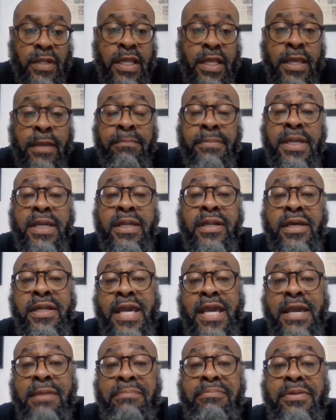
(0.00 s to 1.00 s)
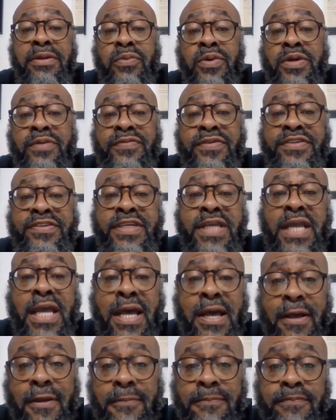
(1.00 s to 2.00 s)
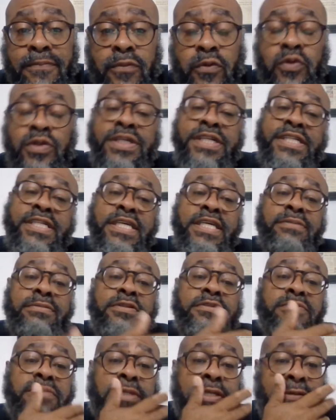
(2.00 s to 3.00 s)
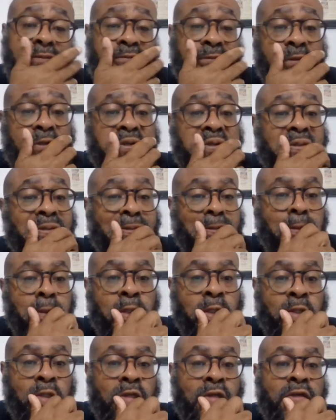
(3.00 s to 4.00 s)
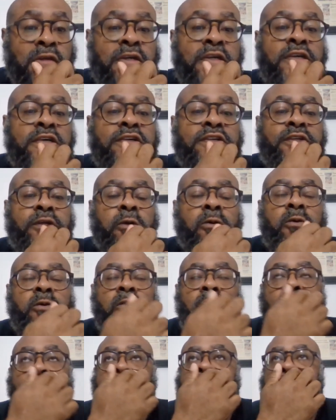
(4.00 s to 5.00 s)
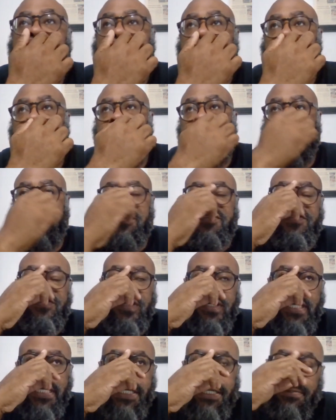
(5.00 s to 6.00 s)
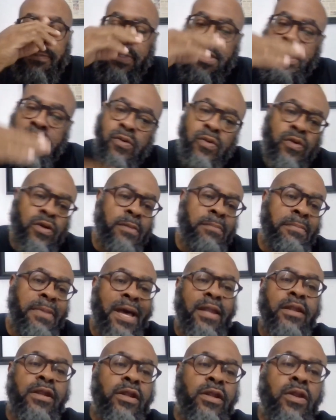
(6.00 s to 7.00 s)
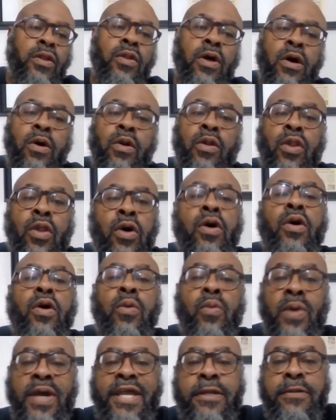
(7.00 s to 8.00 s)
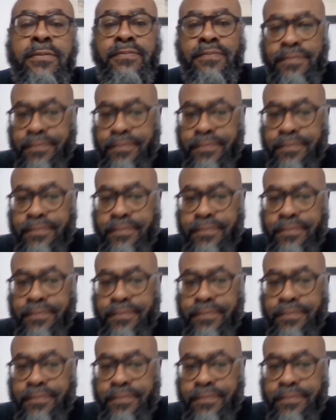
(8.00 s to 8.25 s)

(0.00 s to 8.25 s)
and being unhappy with his job or the team he's playing for. So with that being said, me going about it a long way,